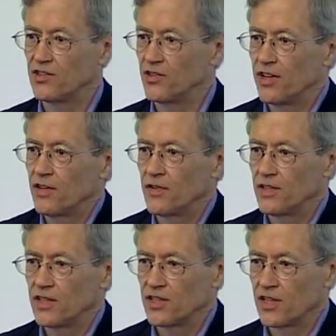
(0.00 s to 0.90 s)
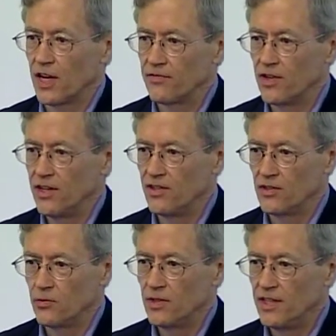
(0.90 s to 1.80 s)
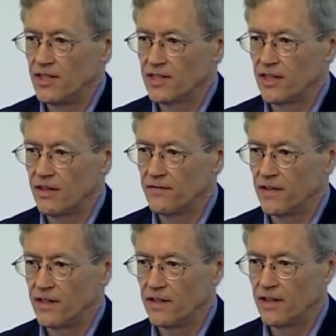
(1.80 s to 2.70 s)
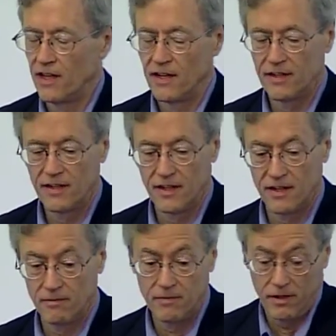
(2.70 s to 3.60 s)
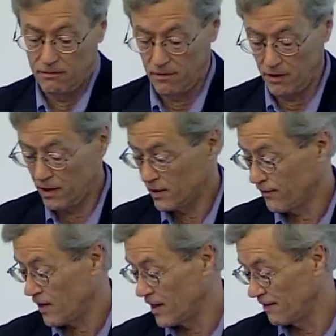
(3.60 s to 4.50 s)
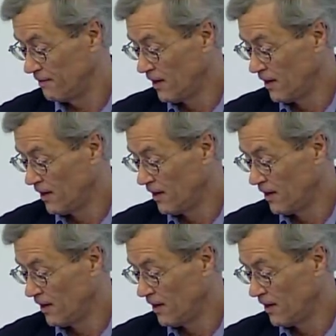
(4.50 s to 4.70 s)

You're there for the discovery, and you're doing neat stuff, and and um, and, and that's fine.